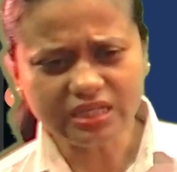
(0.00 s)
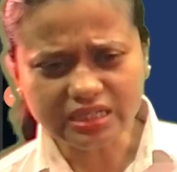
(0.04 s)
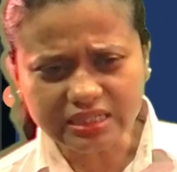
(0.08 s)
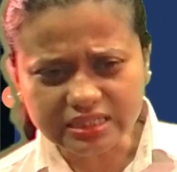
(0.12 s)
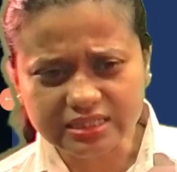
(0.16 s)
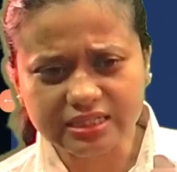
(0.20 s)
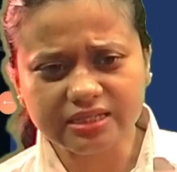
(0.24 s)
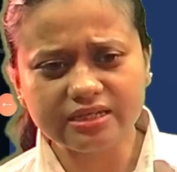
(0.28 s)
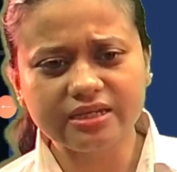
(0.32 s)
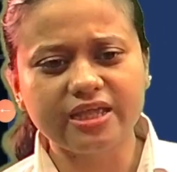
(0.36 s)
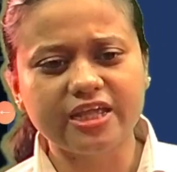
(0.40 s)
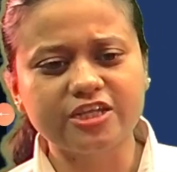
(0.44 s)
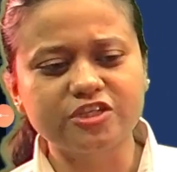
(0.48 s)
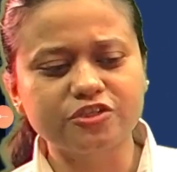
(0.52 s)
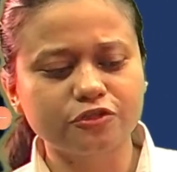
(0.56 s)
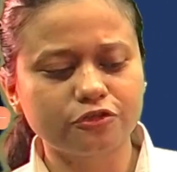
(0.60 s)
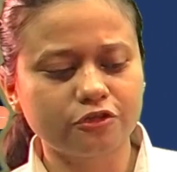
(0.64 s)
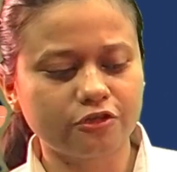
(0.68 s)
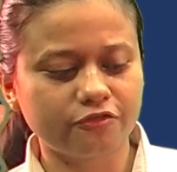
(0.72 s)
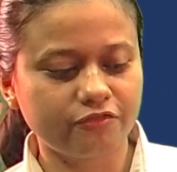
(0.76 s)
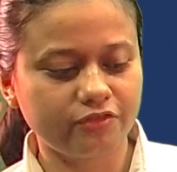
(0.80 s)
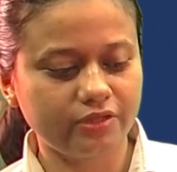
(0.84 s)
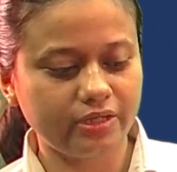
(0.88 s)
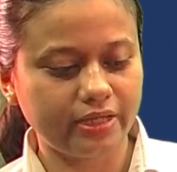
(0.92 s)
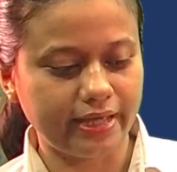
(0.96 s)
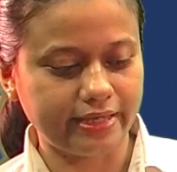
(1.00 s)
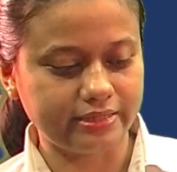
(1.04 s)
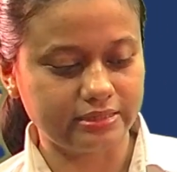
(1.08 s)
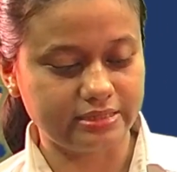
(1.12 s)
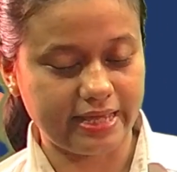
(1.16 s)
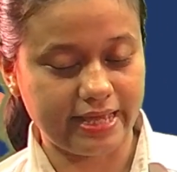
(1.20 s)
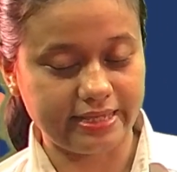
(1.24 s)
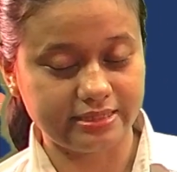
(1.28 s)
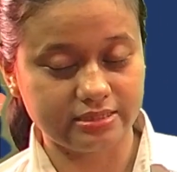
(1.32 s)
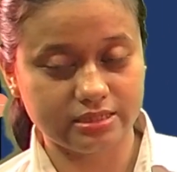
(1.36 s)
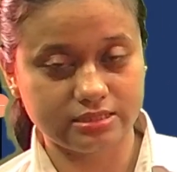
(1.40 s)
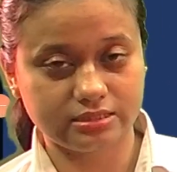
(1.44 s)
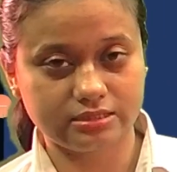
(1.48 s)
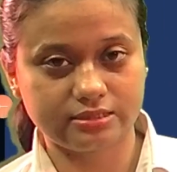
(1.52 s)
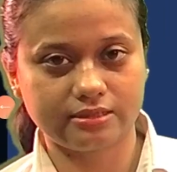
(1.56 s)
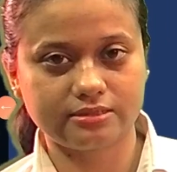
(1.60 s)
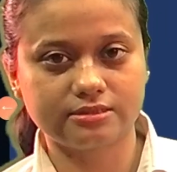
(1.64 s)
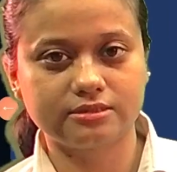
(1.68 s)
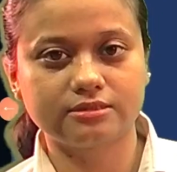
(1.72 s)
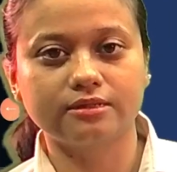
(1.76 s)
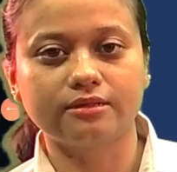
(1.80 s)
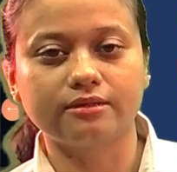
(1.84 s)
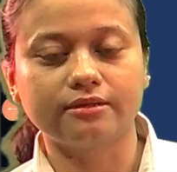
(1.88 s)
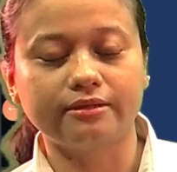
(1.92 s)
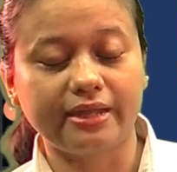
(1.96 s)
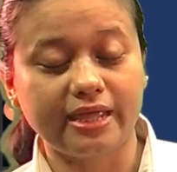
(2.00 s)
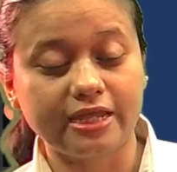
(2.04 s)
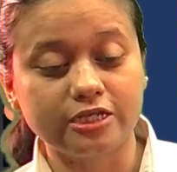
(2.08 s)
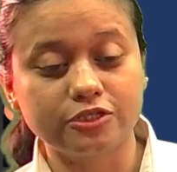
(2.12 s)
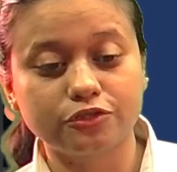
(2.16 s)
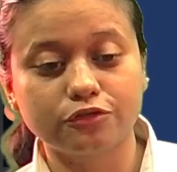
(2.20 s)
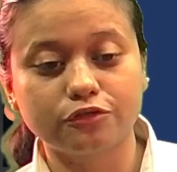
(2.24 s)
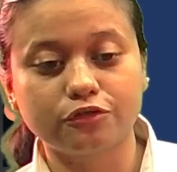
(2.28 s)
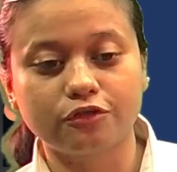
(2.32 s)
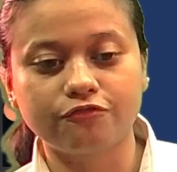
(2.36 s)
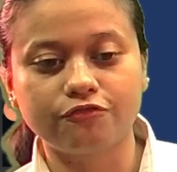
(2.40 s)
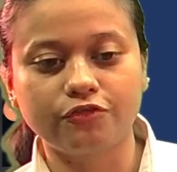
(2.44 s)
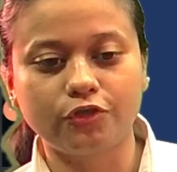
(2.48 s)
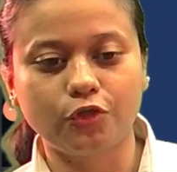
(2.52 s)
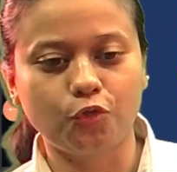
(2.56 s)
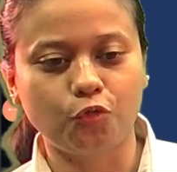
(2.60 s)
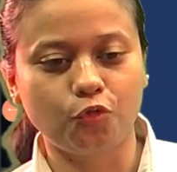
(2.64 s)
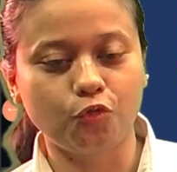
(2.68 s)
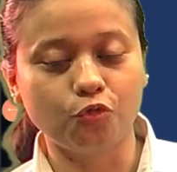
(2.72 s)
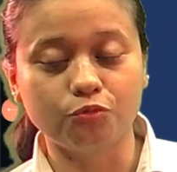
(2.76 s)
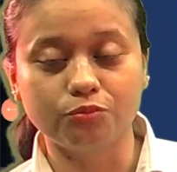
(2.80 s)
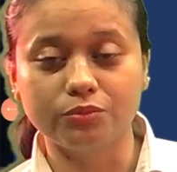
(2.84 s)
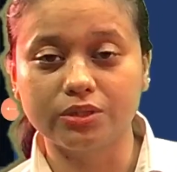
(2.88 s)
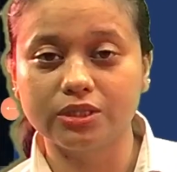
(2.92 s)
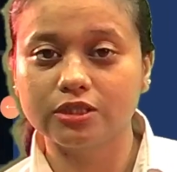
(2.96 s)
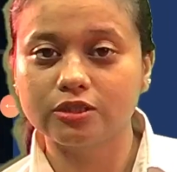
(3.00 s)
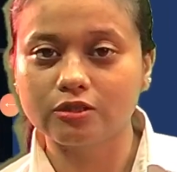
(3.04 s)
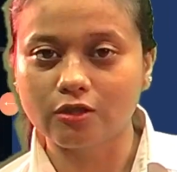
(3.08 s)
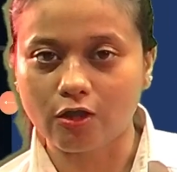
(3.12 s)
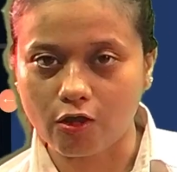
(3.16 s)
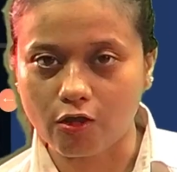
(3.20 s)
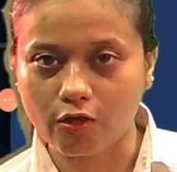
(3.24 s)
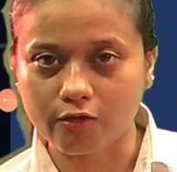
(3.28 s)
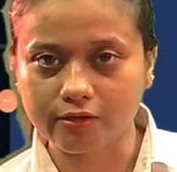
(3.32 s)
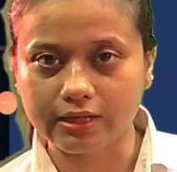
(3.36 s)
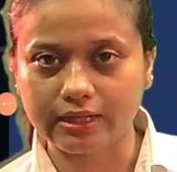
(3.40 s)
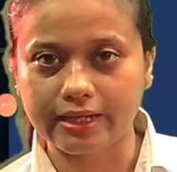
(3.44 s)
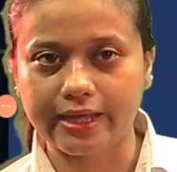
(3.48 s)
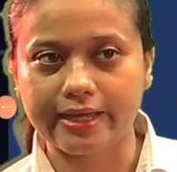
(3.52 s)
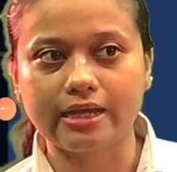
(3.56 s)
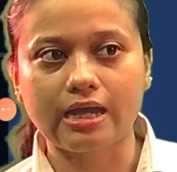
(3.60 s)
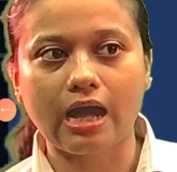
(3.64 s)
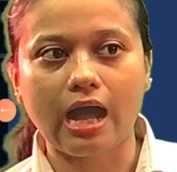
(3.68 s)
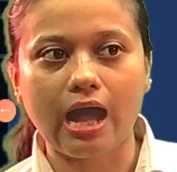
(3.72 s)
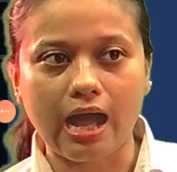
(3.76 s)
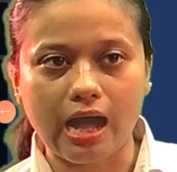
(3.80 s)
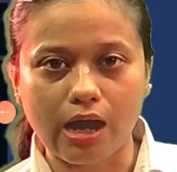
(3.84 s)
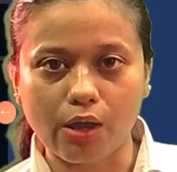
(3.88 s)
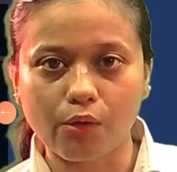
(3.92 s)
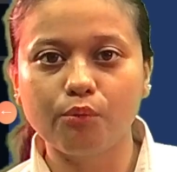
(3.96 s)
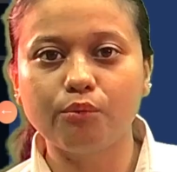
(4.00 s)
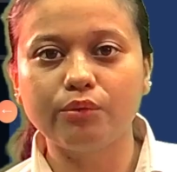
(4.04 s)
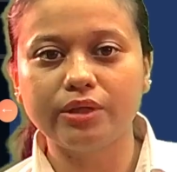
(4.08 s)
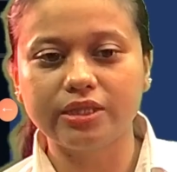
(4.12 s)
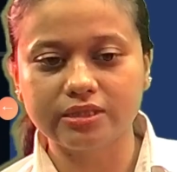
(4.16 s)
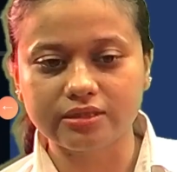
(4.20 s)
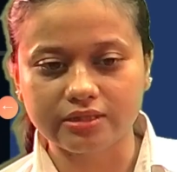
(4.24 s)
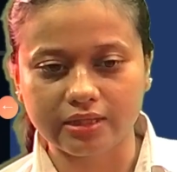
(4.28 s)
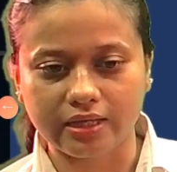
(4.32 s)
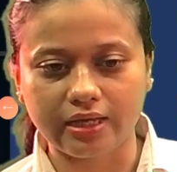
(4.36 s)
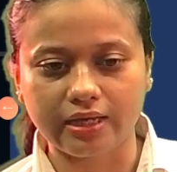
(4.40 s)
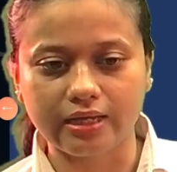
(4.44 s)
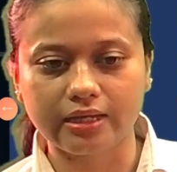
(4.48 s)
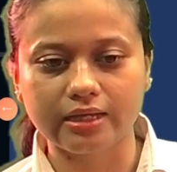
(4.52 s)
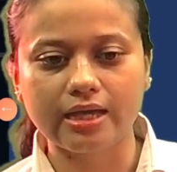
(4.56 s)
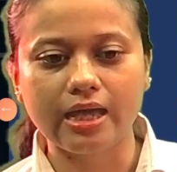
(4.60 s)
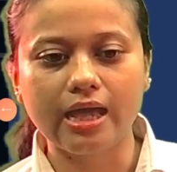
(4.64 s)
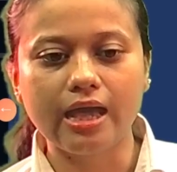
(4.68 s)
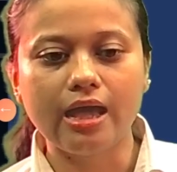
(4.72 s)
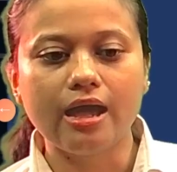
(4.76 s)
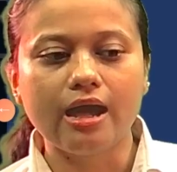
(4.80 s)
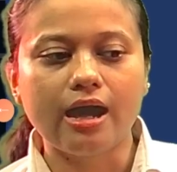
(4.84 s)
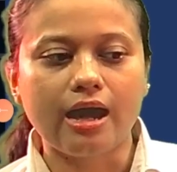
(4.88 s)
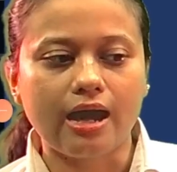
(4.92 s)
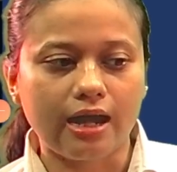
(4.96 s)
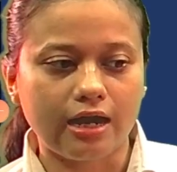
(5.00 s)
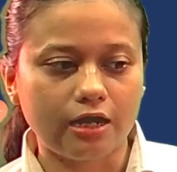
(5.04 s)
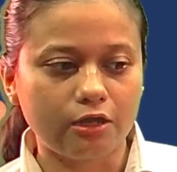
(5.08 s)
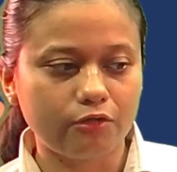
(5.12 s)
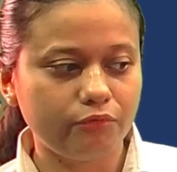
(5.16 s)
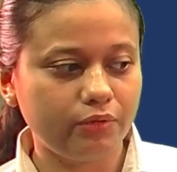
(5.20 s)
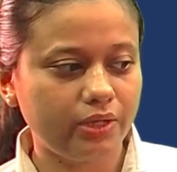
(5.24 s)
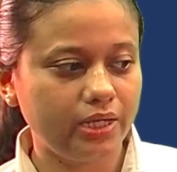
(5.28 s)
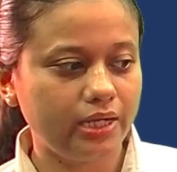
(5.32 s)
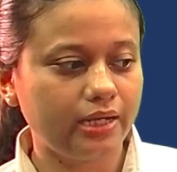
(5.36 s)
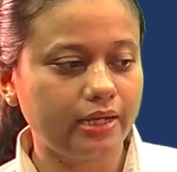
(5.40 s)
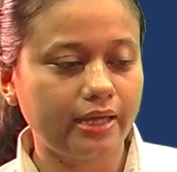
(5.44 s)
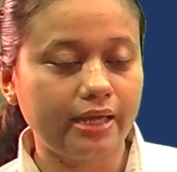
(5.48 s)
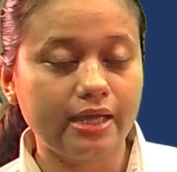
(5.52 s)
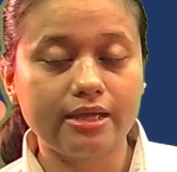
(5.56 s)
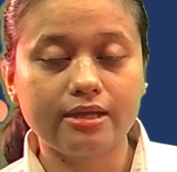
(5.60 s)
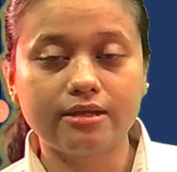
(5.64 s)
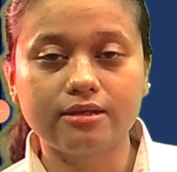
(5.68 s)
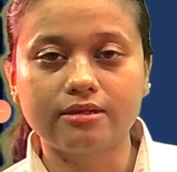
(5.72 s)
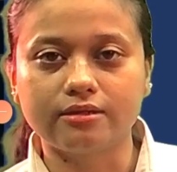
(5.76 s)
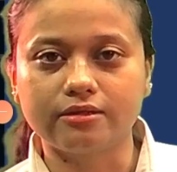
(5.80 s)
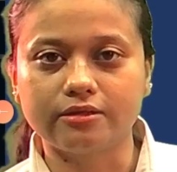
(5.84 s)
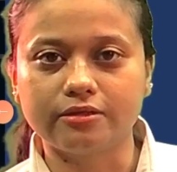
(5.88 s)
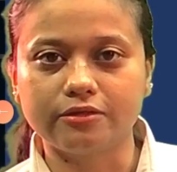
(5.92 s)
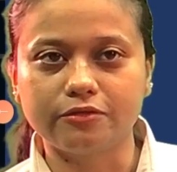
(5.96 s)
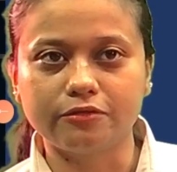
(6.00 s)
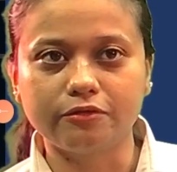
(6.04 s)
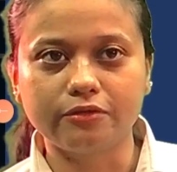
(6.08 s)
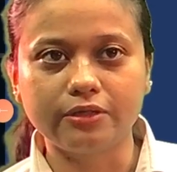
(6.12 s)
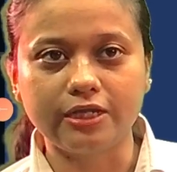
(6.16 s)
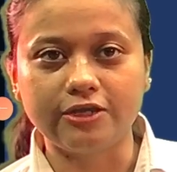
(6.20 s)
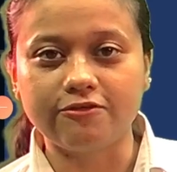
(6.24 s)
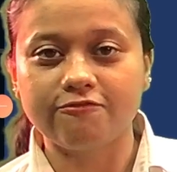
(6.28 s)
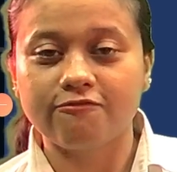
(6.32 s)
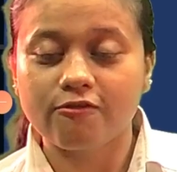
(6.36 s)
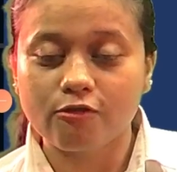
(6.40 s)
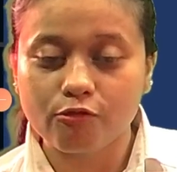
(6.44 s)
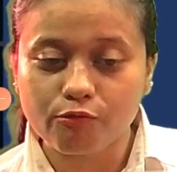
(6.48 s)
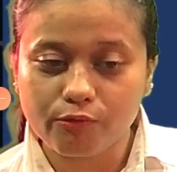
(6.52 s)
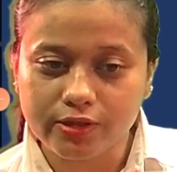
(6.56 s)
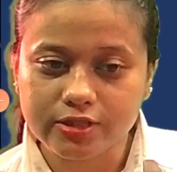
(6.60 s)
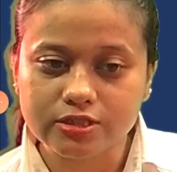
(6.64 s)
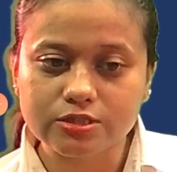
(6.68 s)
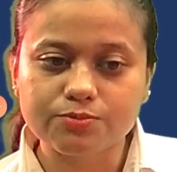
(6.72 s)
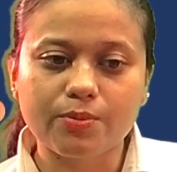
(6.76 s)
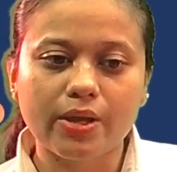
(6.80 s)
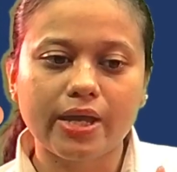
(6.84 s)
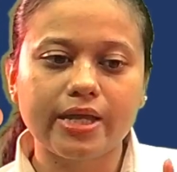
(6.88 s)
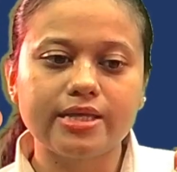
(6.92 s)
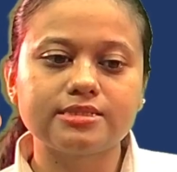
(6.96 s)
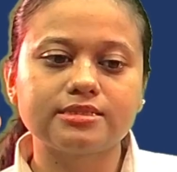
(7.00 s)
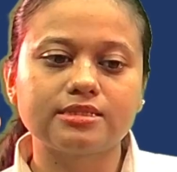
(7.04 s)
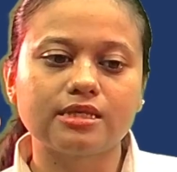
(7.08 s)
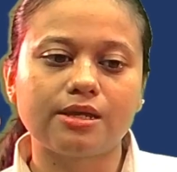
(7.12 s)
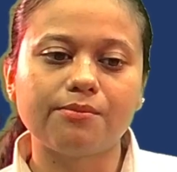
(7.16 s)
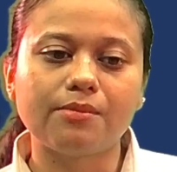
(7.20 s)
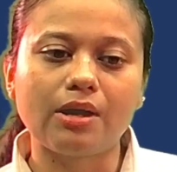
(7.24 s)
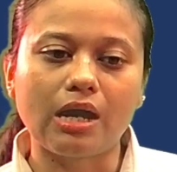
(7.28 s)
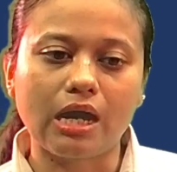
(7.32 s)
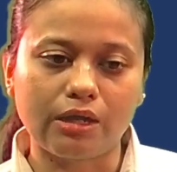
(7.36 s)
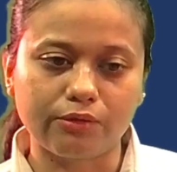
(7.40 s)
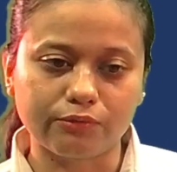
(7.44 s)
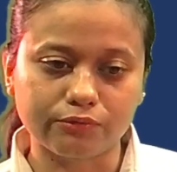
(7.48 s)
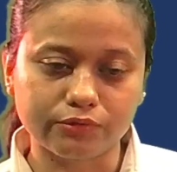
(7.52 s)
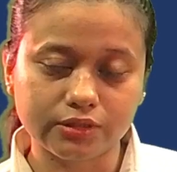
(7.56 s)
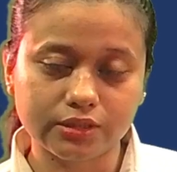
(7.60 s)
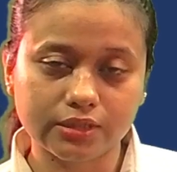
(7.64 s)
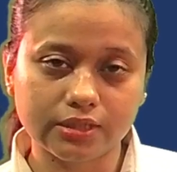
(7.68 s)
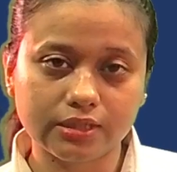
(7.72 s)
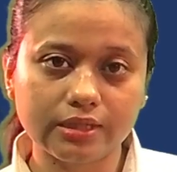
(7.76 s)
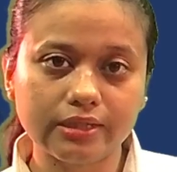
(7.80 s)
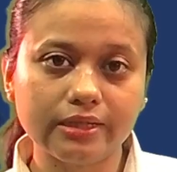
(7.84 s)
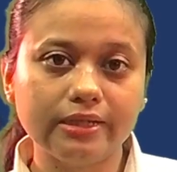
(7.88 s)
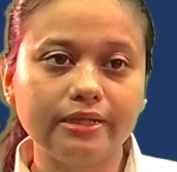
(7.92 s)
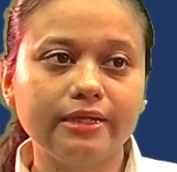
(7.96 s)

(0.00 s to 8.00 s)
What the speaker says: nature of the existence, the nature of human thought, like how we think, are we like influenced by some outer